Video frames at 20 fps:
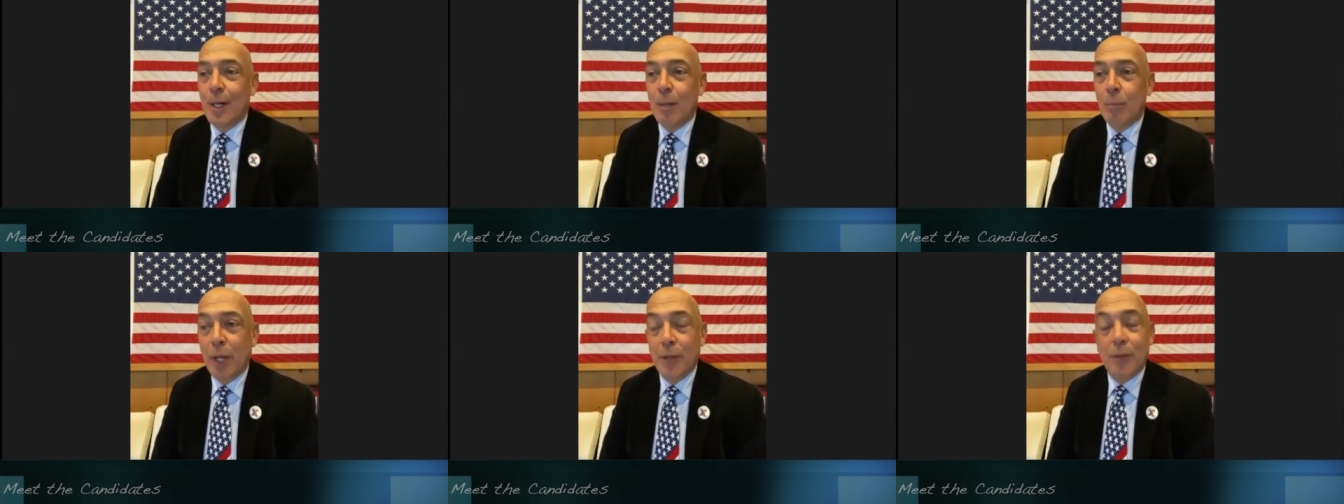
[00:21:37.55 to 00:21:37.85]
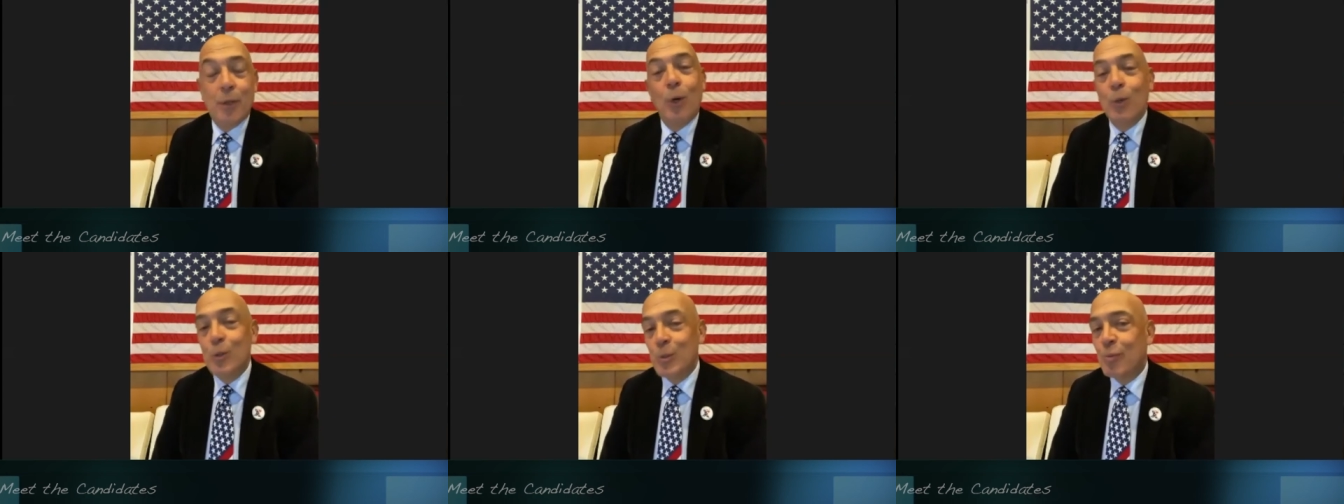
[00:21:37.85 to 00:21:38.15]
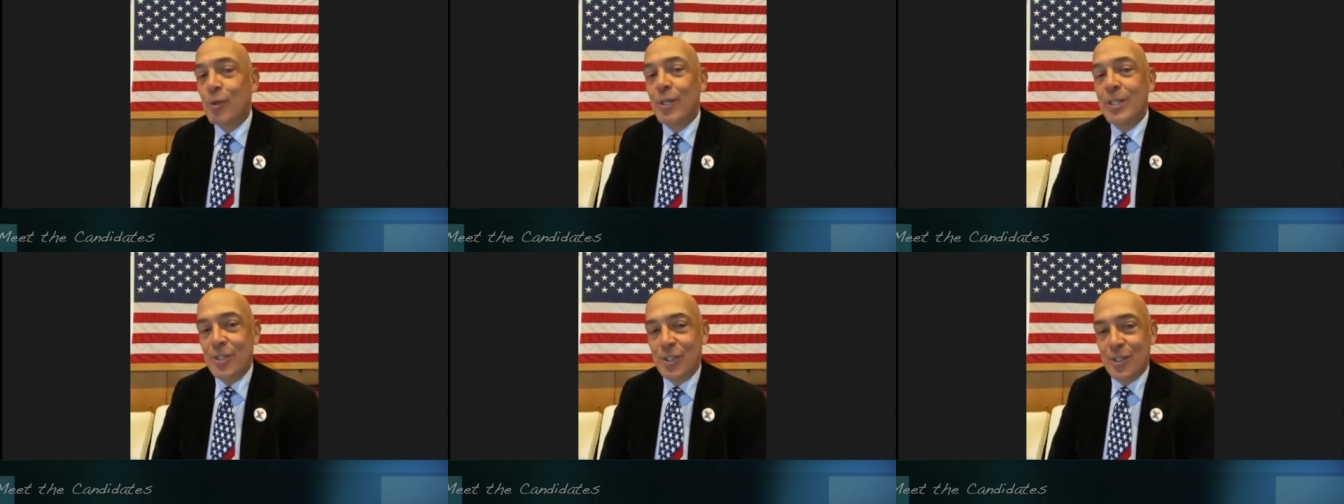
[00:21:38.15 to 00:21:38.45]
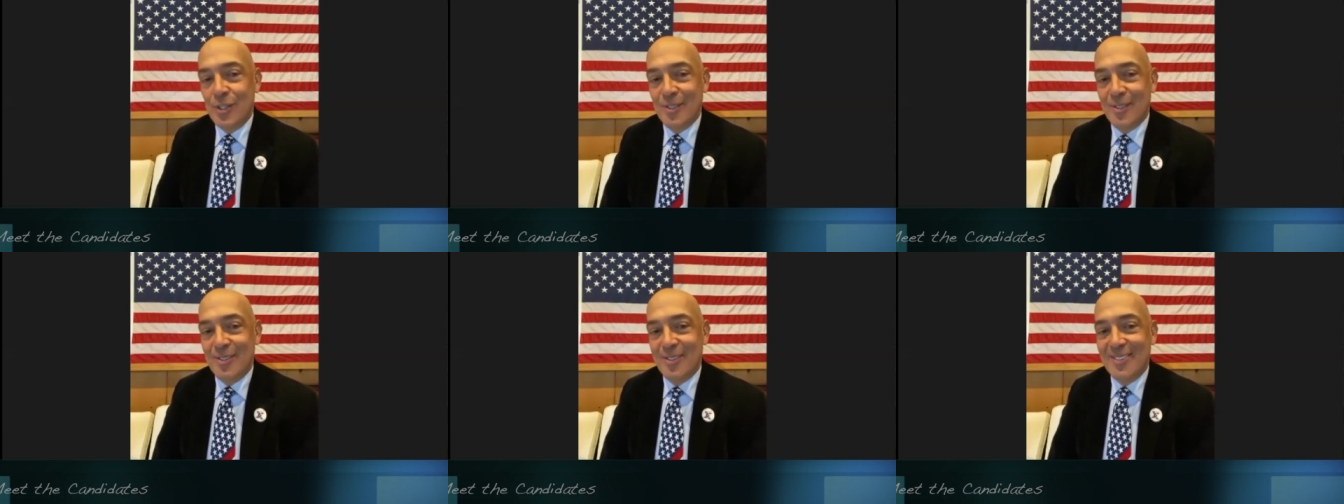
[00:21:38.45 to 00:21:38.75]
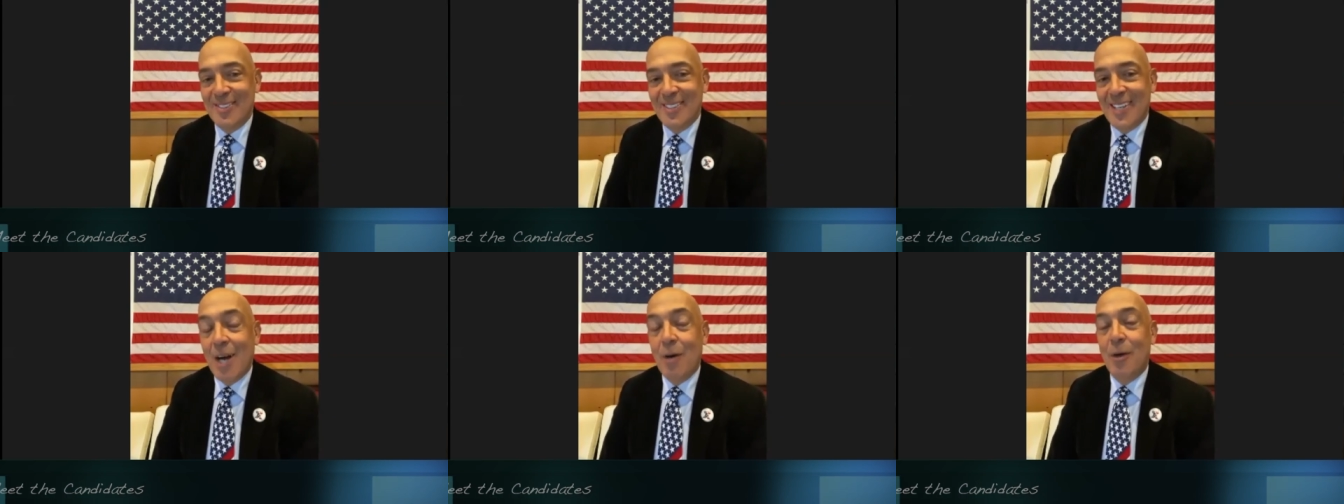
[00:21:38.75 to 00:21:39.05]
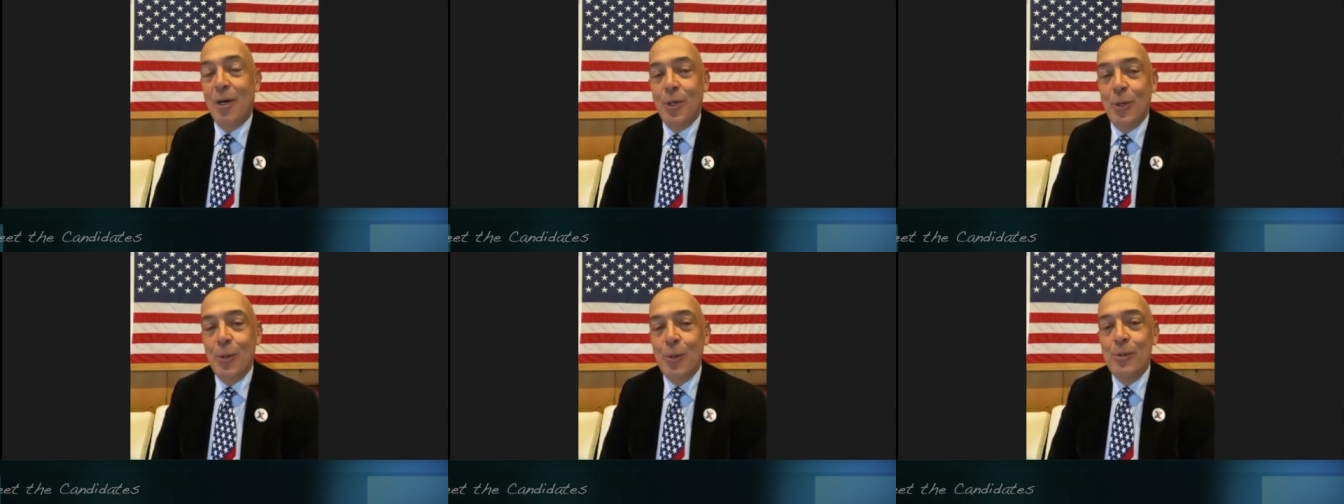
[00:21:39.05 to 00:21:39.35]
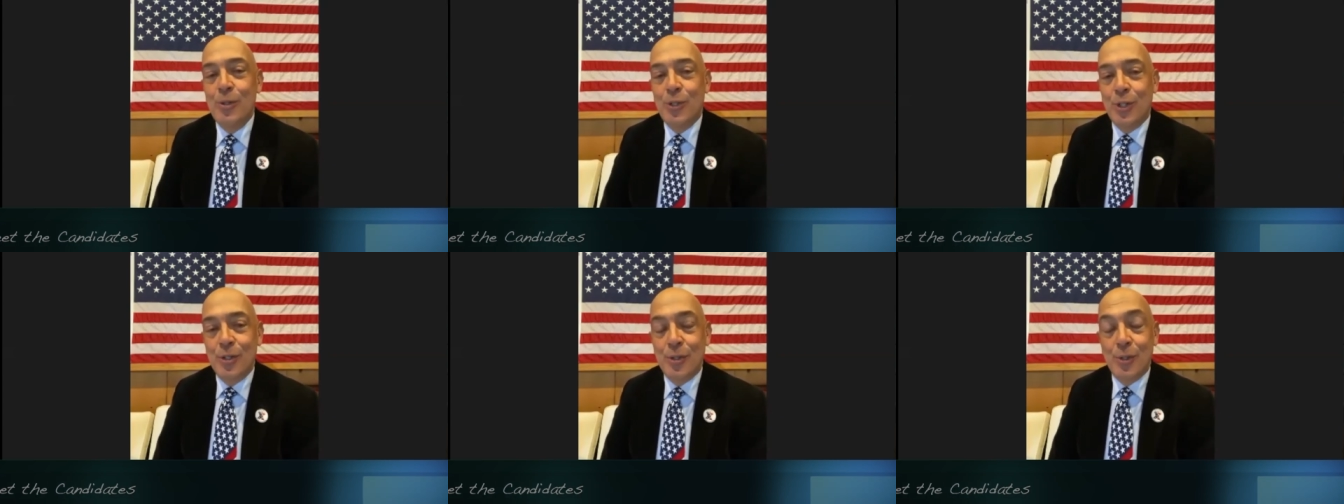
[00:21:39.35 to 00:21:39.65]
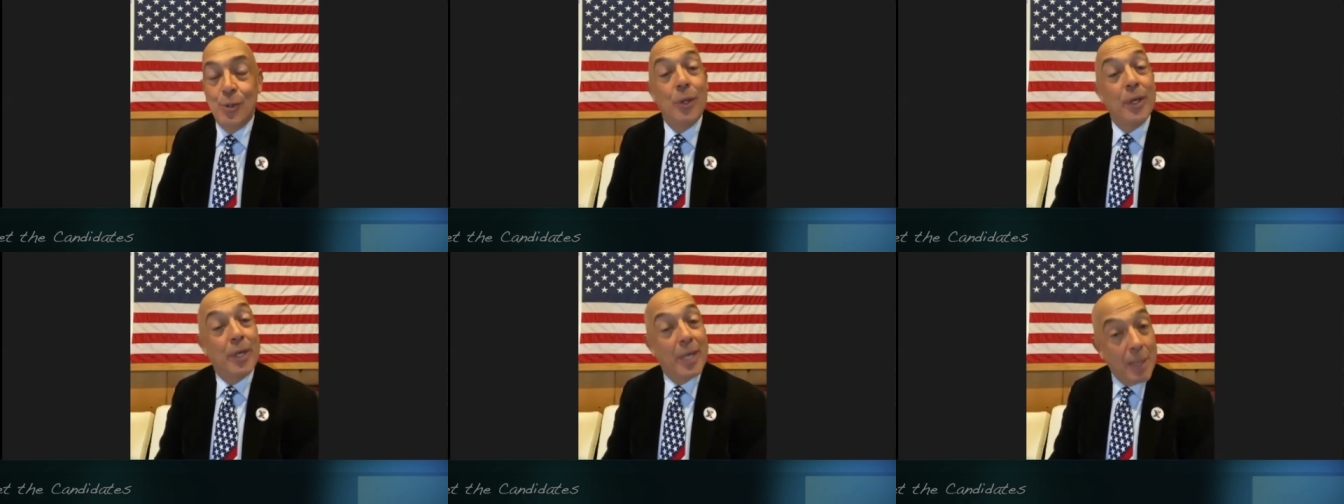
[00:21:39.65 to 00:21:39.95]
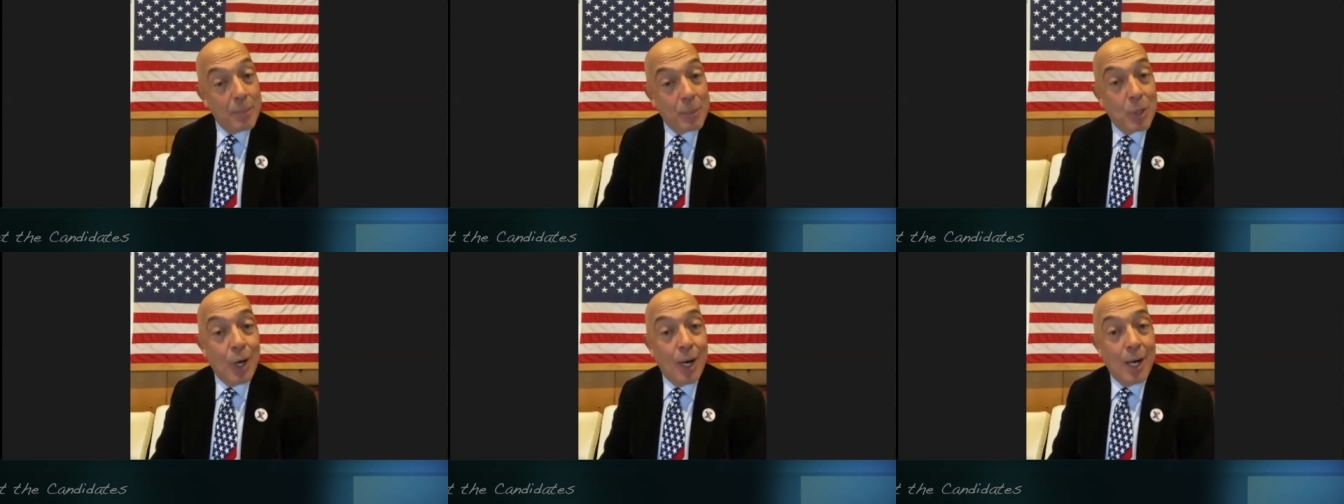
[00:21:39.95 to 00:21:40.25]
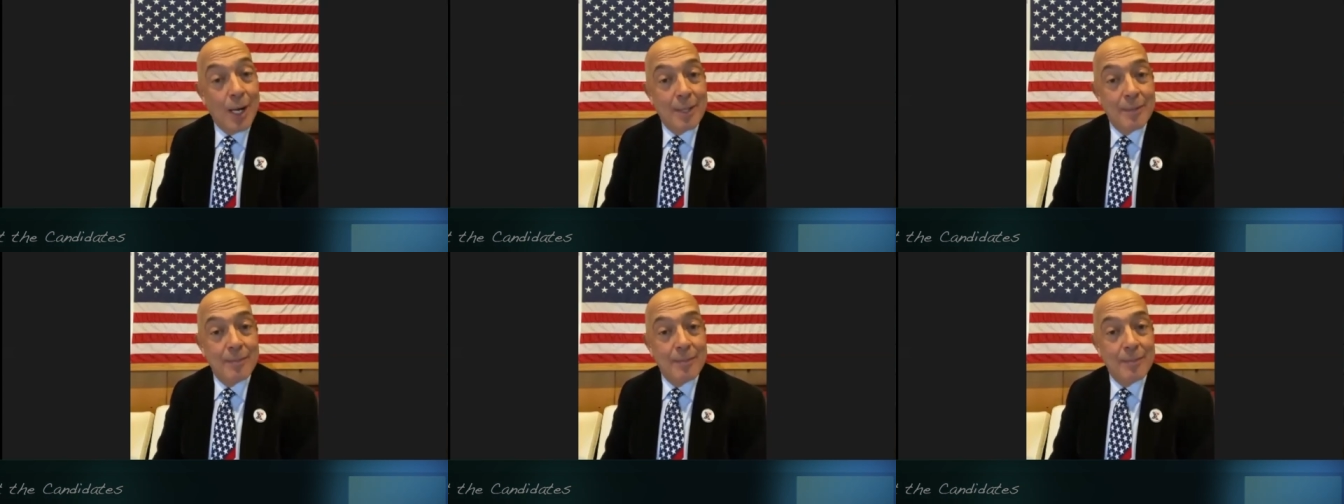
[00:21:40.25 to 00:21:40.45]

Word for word: but those bridges are a huge issue to Cape Cod.